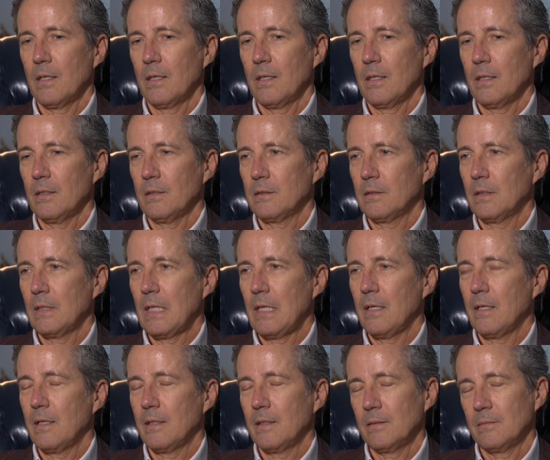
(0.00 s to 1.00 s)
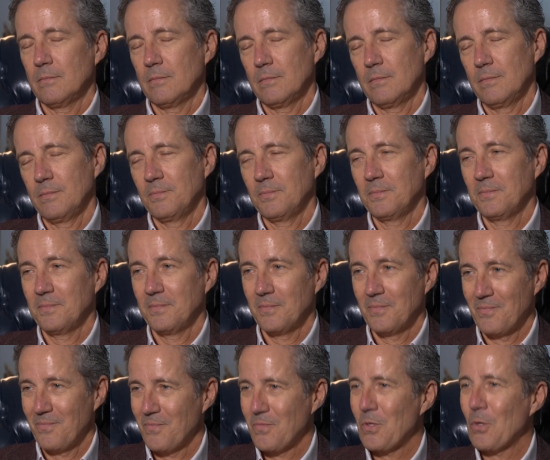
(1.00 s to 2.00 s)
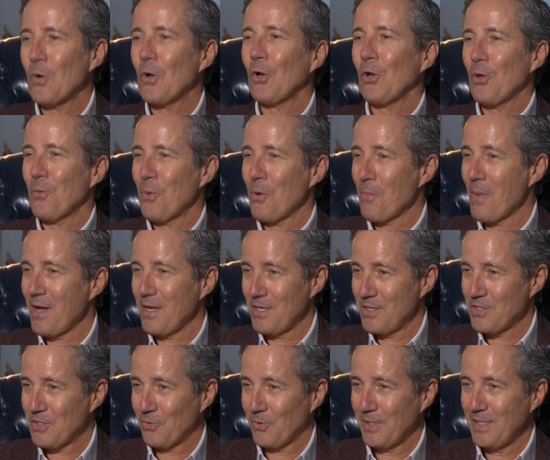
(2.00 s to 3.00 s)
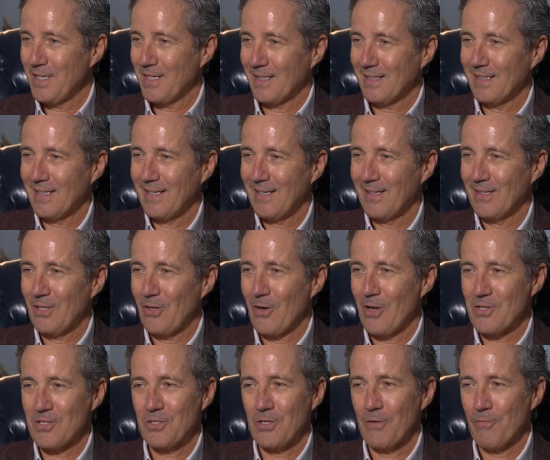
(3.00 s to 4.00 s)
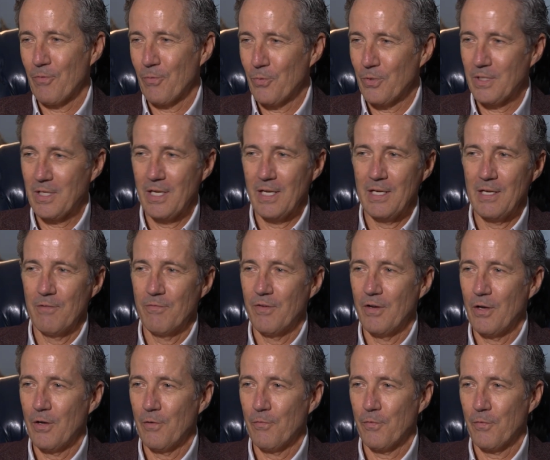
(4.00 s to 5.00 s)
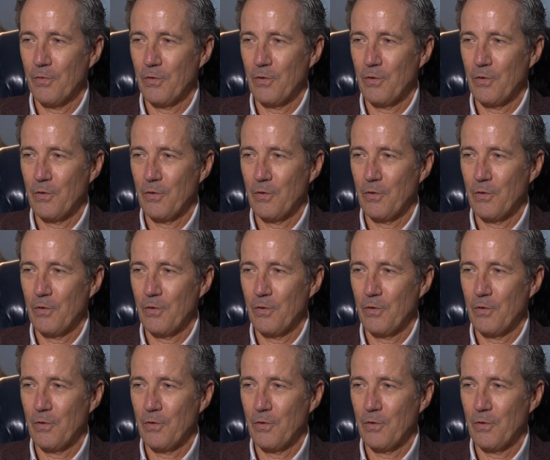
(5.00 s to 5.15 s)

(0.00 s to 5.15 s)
You know a little bit of my history. You know, I suffered with kidney failure for